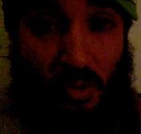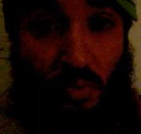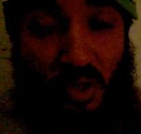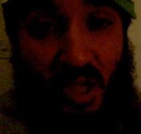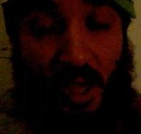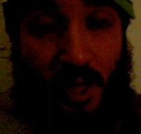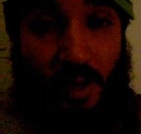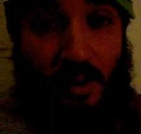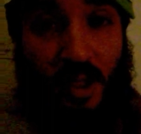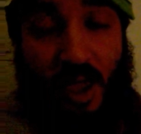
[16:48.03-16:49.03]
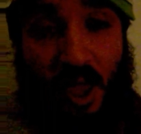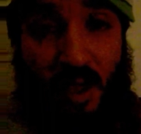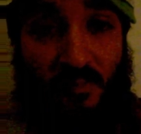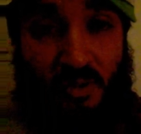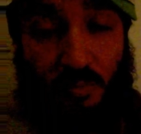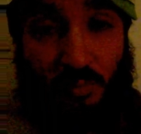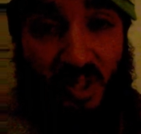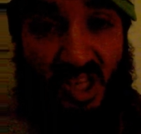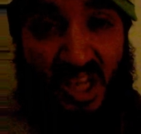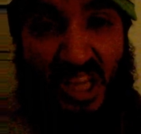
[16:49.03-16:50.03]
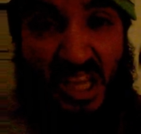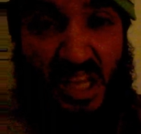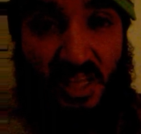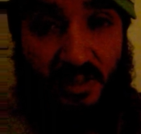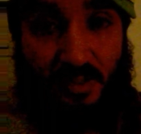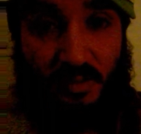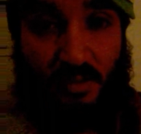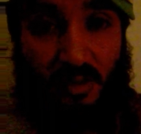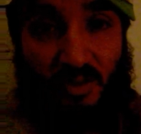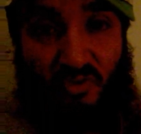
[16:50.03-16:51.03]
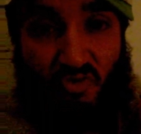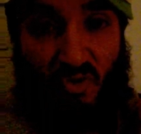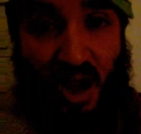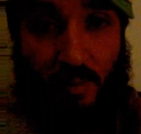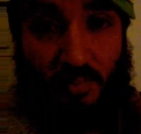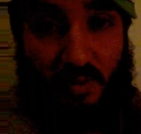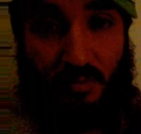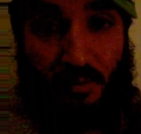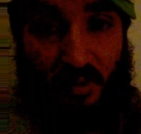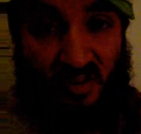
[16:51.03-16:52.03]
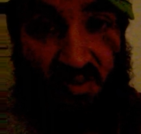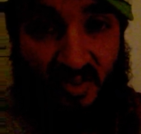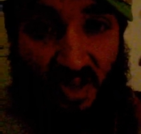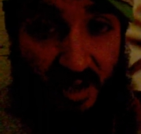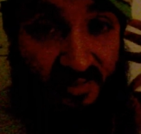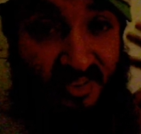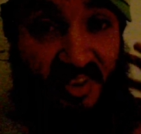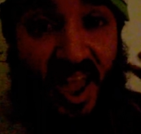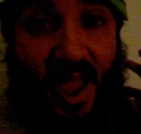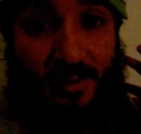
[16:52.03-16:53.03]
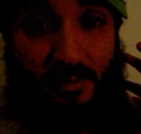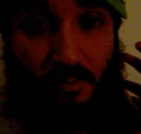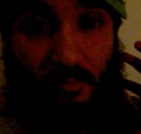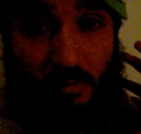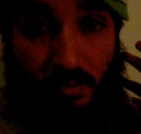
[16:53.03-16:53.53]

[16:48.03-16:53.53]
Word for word: you can have some heat trapped inside this hat.